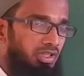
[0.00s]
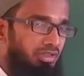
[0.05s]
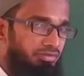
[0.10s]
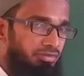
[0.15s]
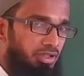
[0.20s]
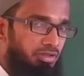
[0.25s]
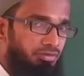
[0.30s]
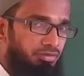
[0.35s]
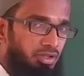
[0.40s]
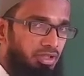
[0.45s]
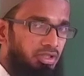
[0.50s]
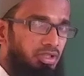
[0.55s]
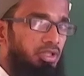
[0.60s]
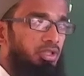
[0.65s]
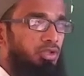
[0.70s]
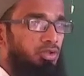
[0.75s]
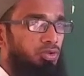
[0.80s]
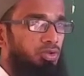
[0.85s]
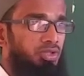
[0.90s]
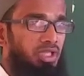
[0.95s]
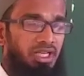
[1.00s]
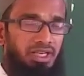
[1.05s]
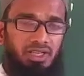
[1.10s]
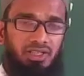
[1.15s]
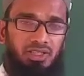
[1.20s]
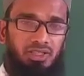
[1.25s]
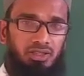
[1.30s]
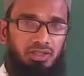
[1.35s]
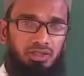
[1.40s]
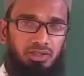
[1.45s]
left of A, so
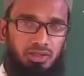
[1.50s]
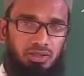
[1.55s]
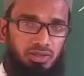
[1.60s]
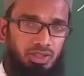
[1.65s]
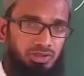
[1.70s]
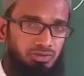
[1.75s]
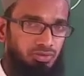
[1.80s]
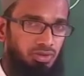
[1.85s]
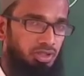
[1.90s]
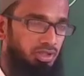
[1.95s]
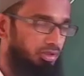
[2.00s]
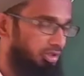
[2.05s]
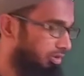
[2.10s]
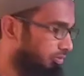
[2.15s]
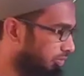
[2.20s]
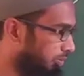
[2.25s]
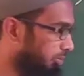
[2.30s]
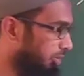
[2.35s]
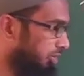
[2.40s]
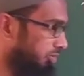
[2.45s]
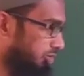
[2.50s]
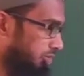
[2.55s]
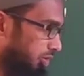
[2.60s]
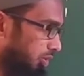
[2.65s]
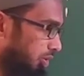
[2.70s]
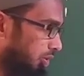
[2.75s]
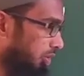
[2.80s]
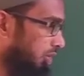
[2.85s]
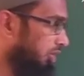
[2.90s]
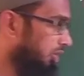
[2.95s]
directly that will be a 0.